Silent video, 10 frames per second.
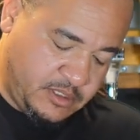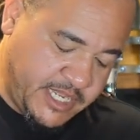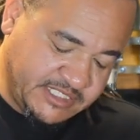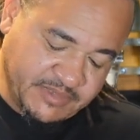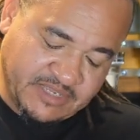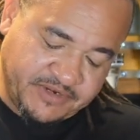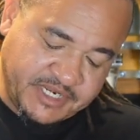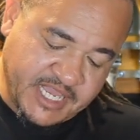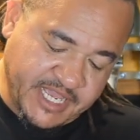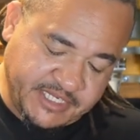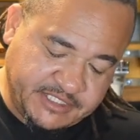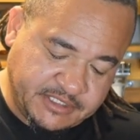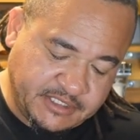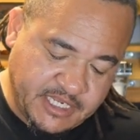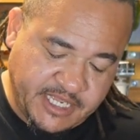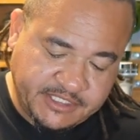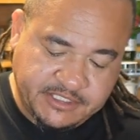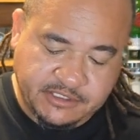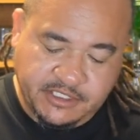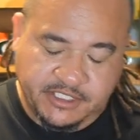Next, I'm going to give it a
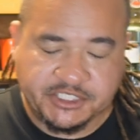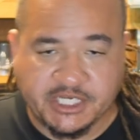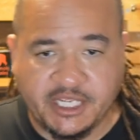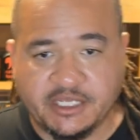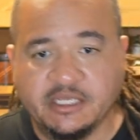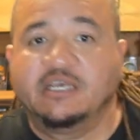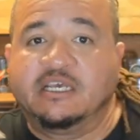nice, good shake.